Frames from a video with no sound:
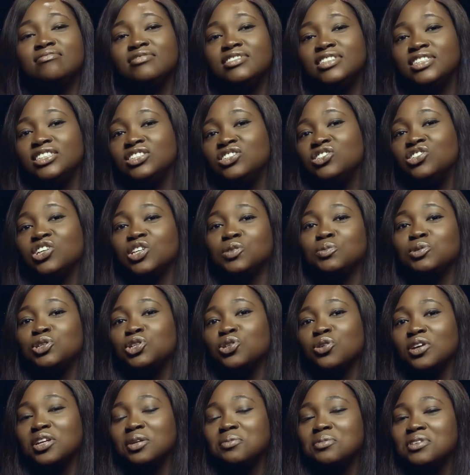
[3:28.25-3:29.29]
he's just been
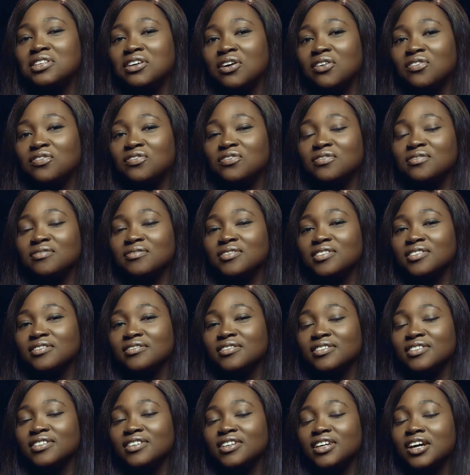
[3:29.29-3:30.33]
showing himself.
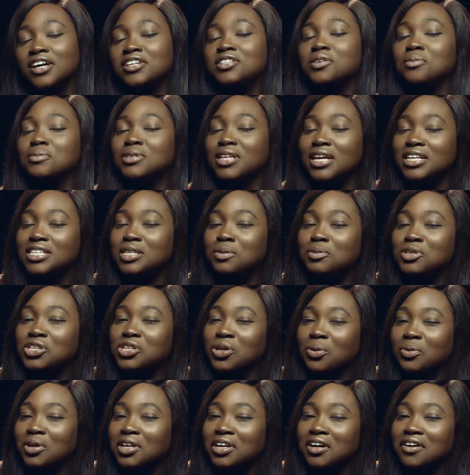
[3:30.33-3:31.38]
God sometimes he be
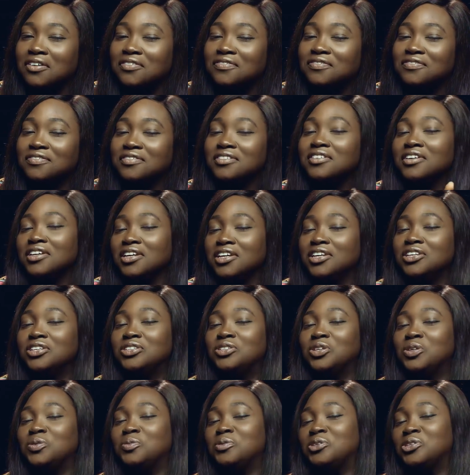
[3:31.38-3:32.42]
showing off.
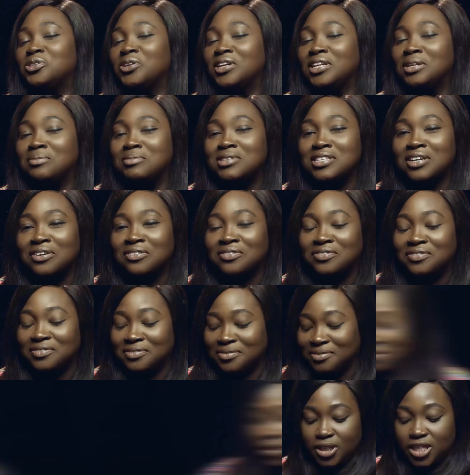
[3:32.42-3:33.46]
So he's been showing himself.
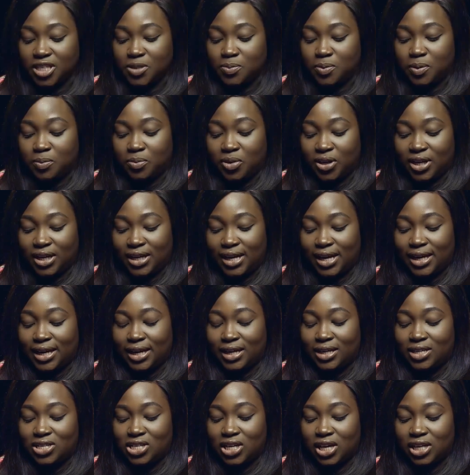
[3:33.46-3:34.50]
Please, Bimbo, can I
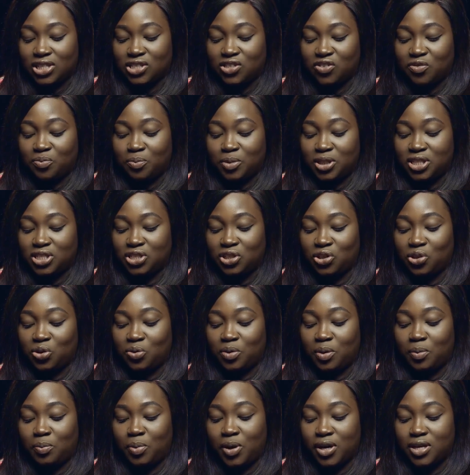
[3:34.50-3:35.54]
get a chance of meeting
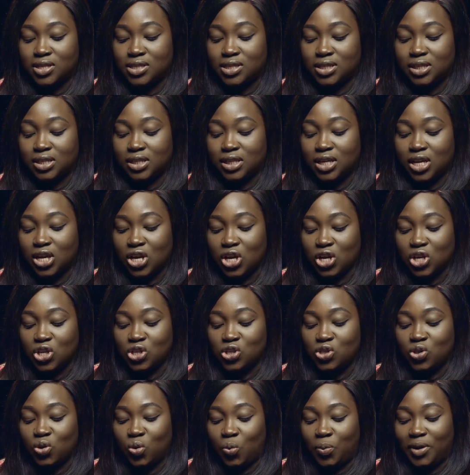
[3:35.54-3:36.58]
you in person
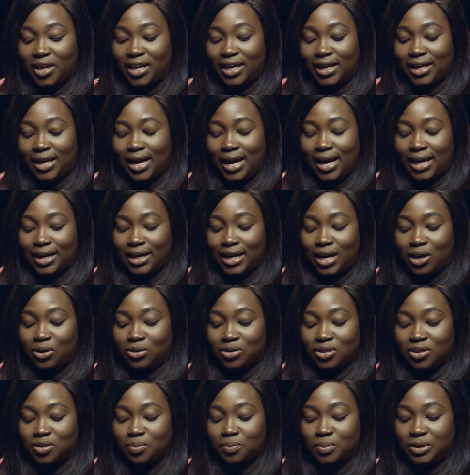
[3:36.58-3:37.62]
so we can hang
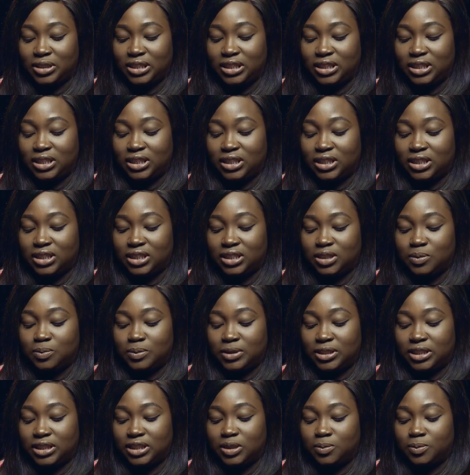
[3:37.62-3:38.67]
out? Please,
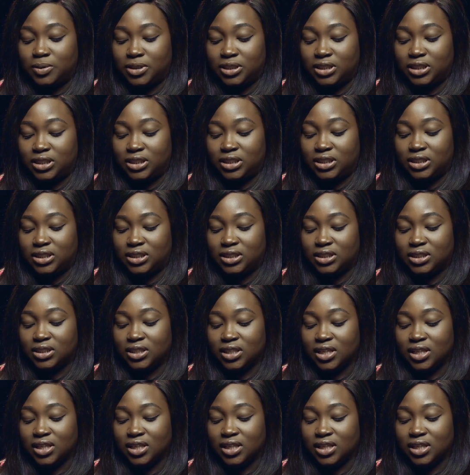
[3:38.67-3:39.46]
please, please.